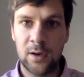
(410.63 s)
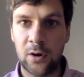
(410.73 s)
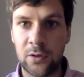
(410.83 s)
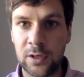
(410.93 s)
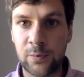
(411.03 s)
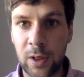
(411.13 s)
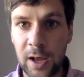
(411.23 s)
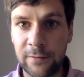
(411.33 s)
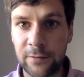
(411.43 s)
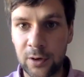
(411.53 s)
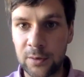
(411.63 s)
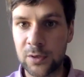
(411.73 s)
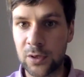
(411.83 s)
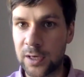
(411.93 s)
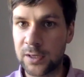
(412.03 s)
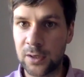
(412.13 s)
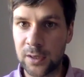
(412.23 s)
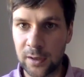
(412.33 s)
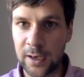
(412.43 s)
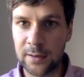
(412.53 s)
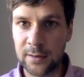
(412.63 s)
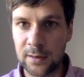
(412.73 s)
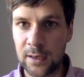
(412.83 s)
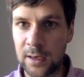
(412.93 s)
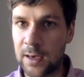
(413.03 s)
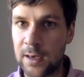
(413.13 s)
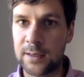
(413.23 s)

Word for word: on these platforms or as you collect uh,